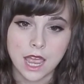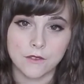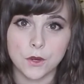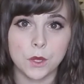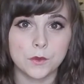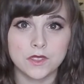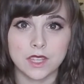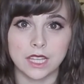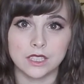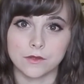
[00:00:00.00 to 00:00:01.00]
Everyone was
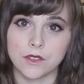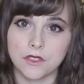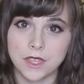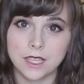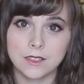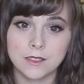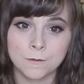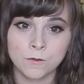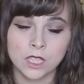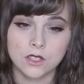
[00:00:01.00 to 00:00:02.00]
saying different things.
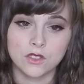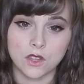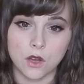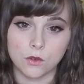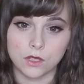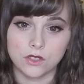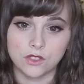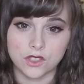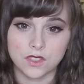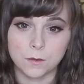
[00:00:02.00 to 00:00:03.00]
So
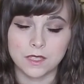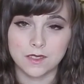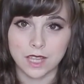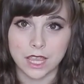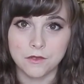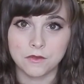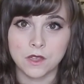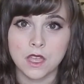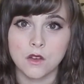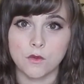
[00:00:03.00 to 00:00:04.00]
just to be safe,
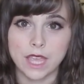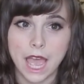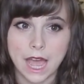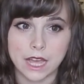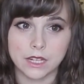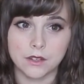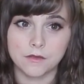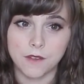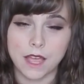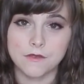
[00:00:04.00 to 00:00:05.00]
we had
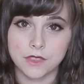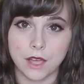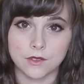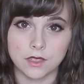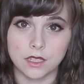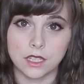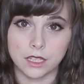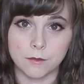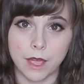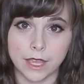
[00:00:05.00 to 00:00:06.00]
$5,000
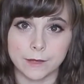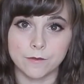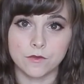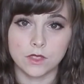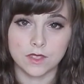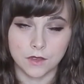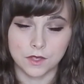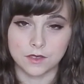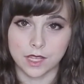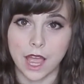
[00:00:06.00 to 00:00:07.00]
in my
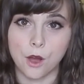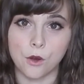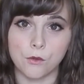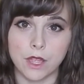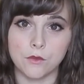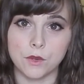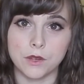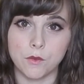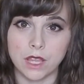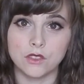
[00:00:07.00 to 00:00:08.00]
savings account when
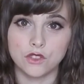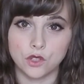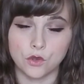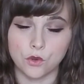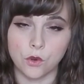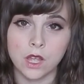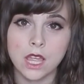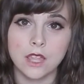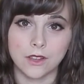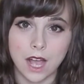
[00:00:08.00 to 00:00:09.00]
we went to
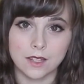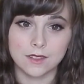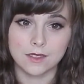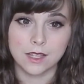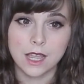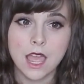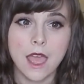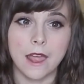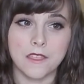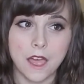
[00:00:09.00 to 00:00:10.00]
the consulate,
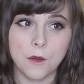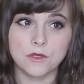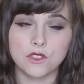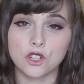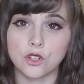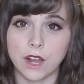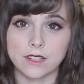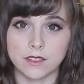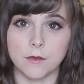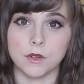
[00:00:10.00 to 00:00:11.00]
and that was the
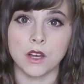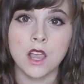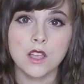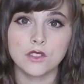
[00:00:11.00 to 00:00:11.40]
correct number.